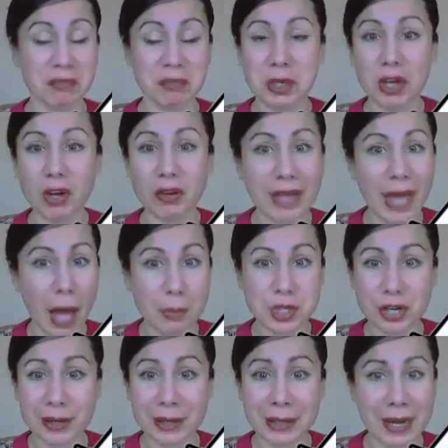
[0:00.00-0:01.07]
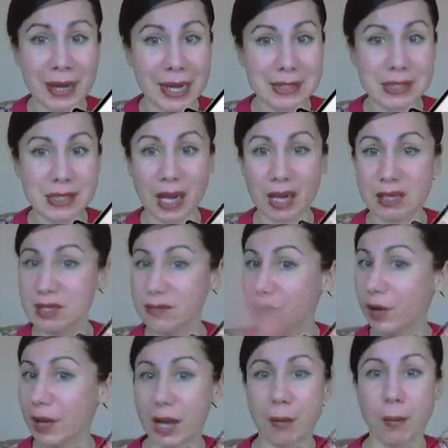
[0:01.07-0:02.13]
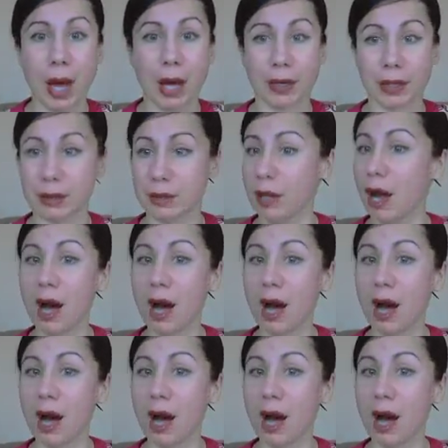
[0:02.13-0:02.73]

If we don't capture it in 8 seconds, forget about it.